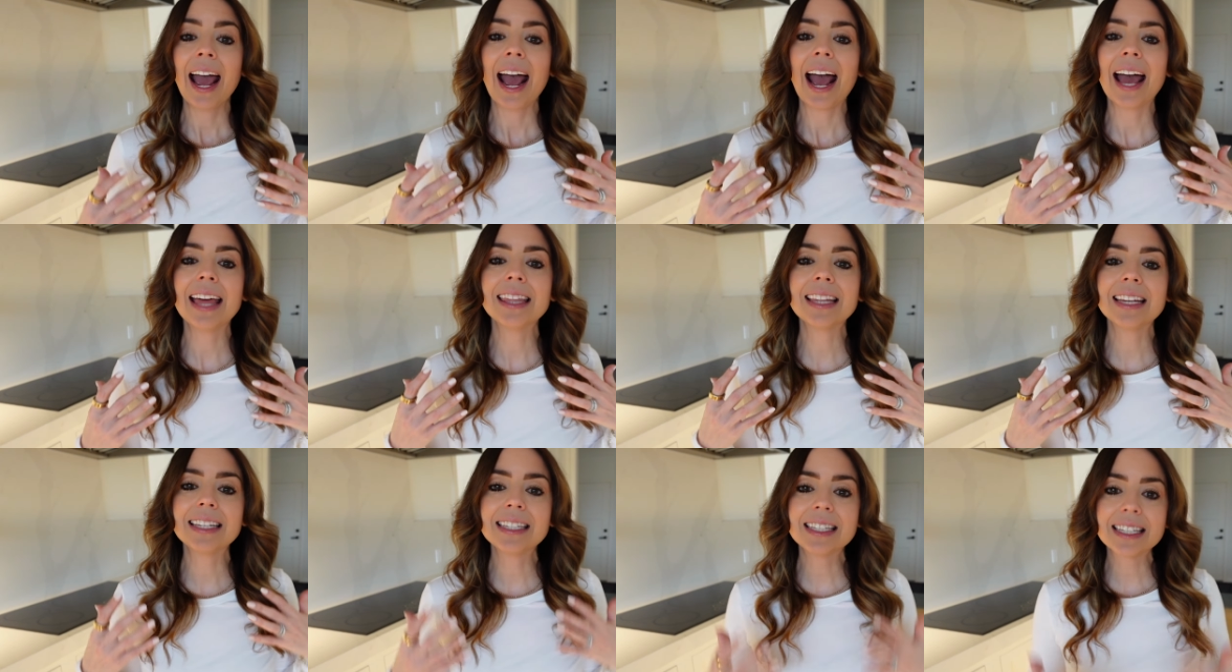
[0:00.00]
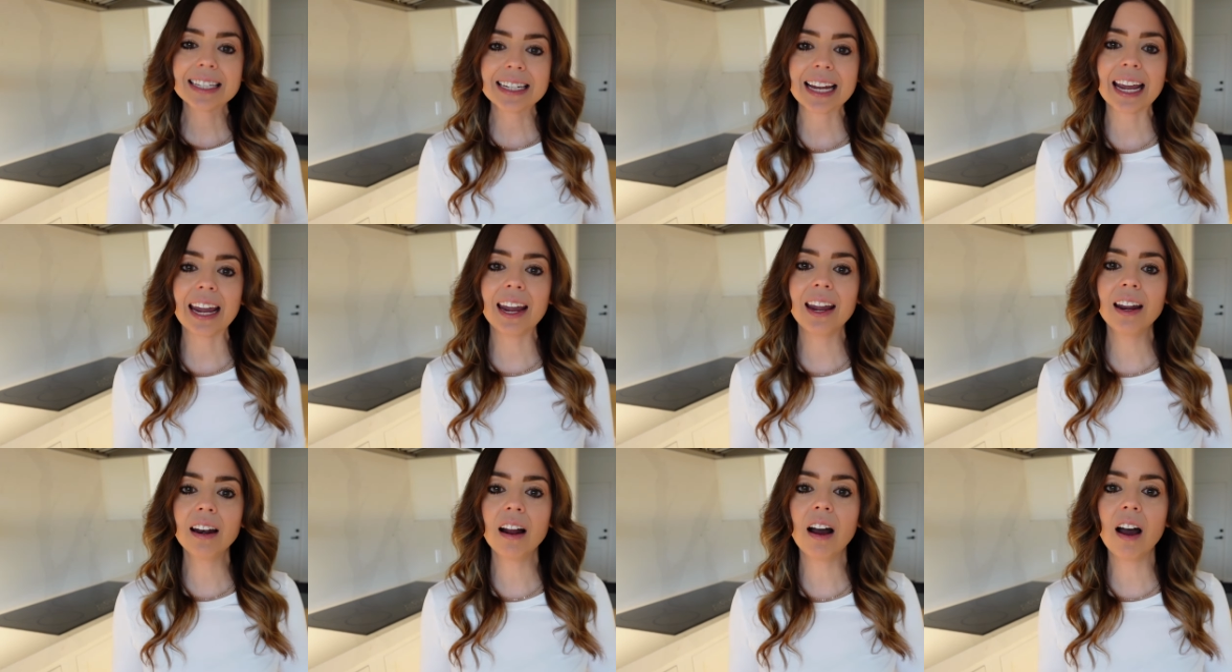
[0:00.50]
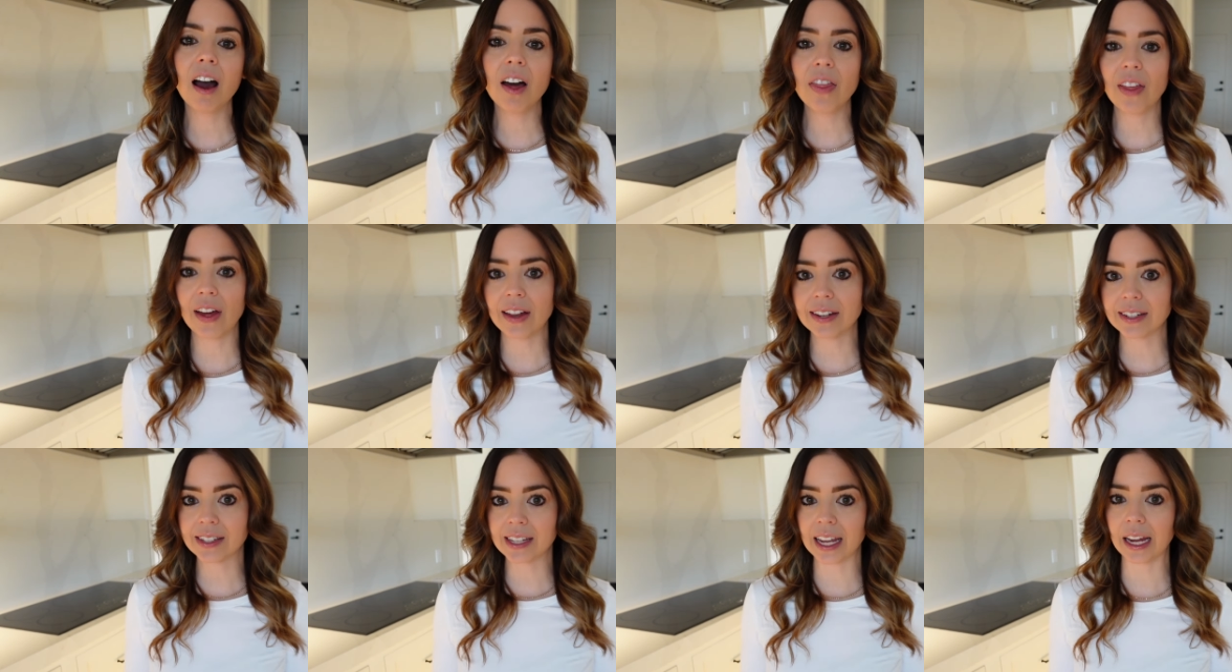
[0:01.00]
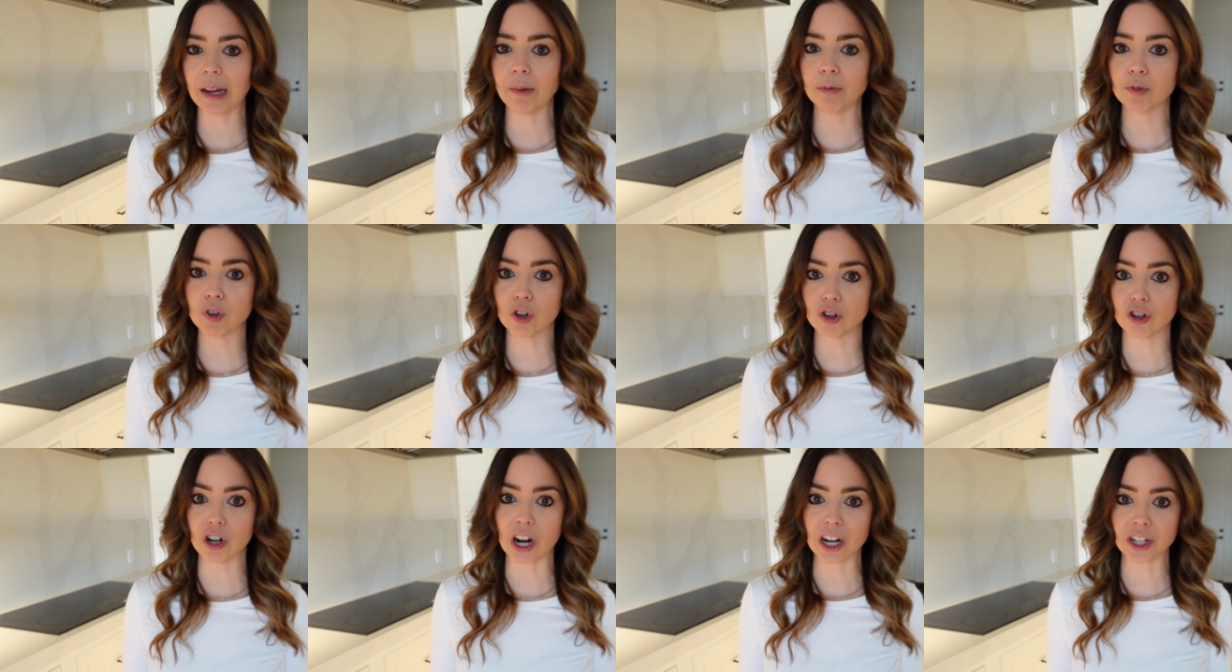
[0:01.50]
And then staying on that same
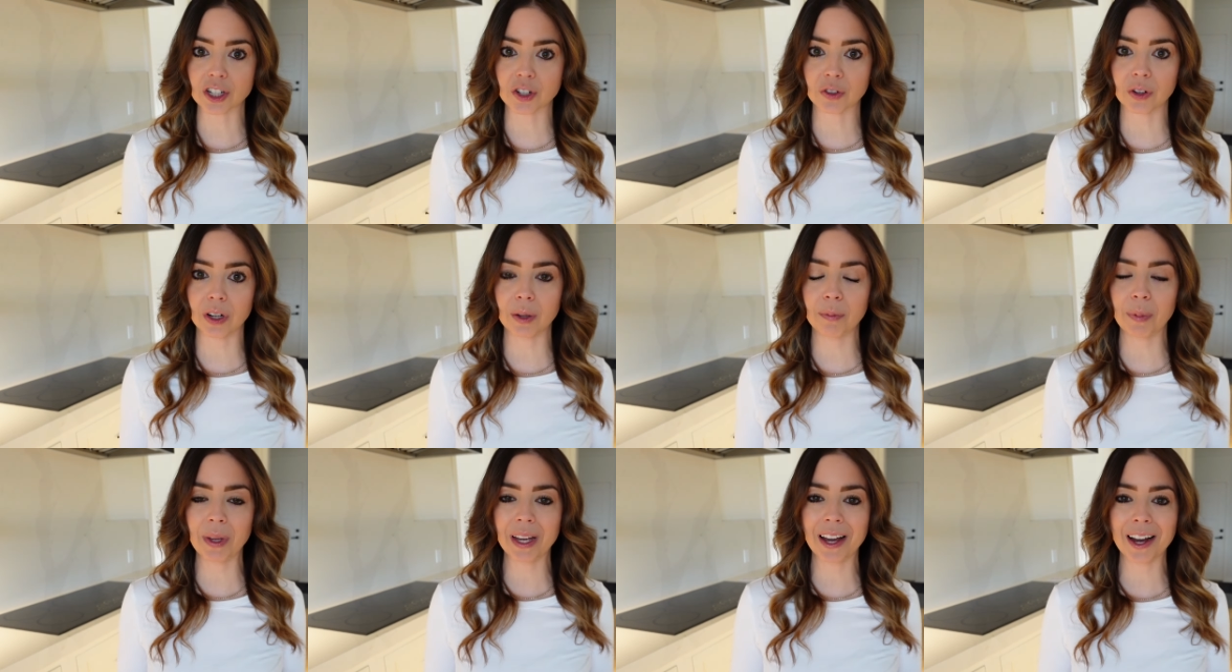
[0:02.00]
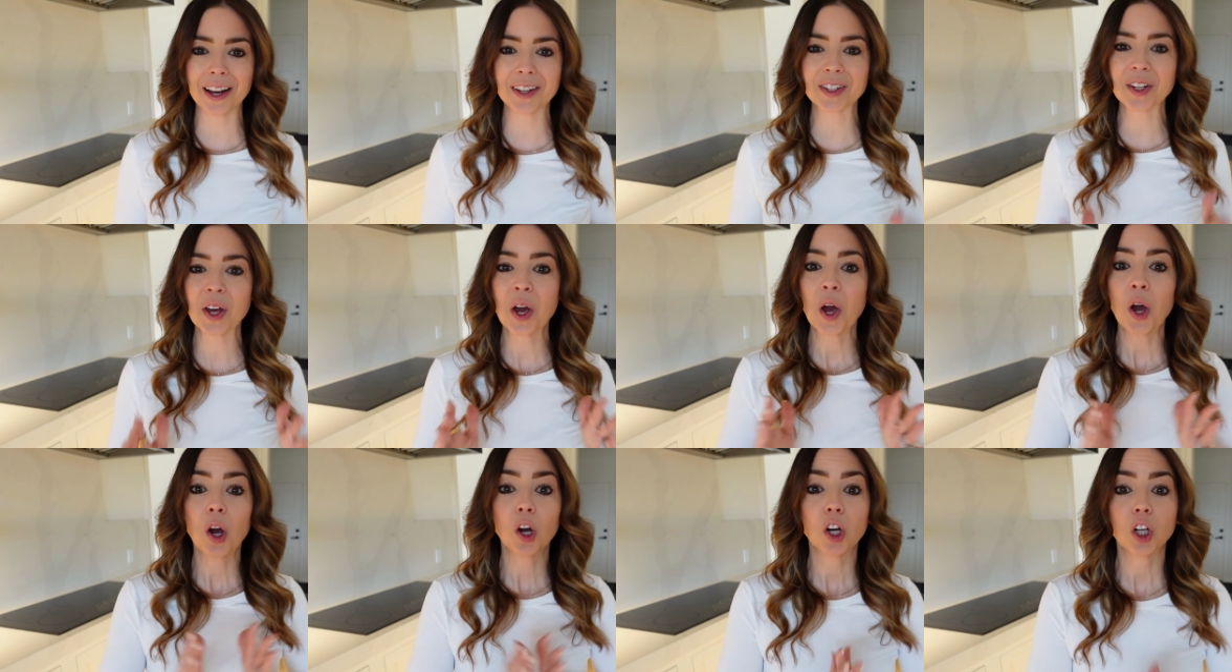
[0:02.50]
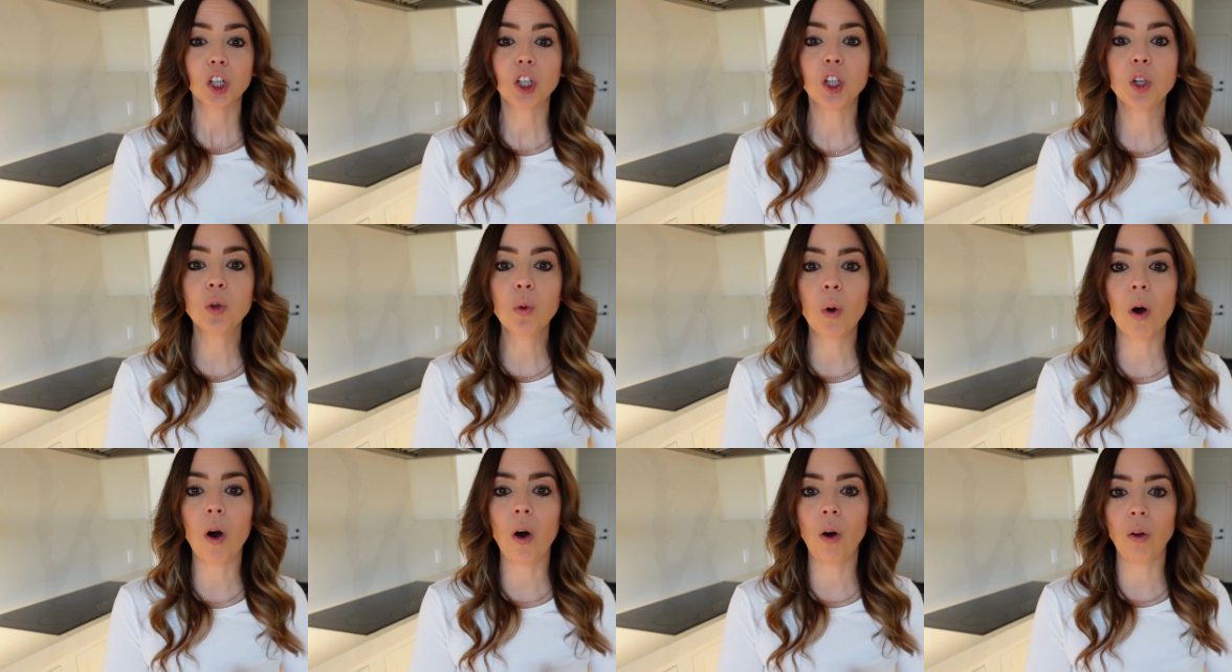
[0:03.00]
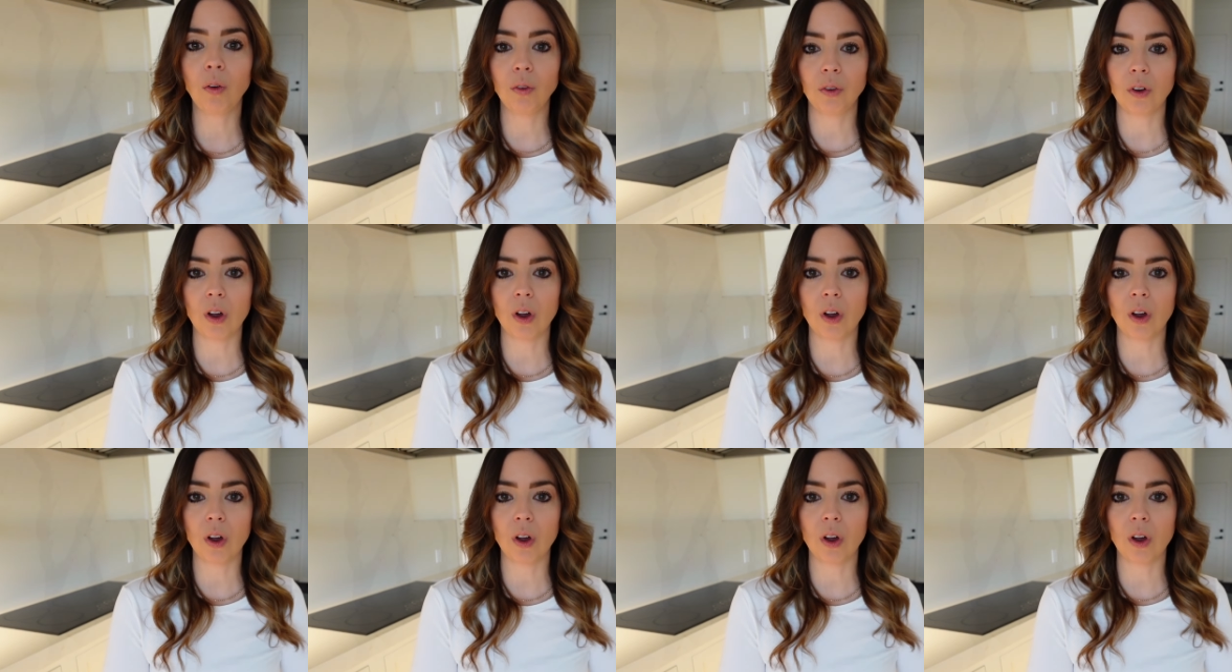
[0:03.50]
trajectory because you all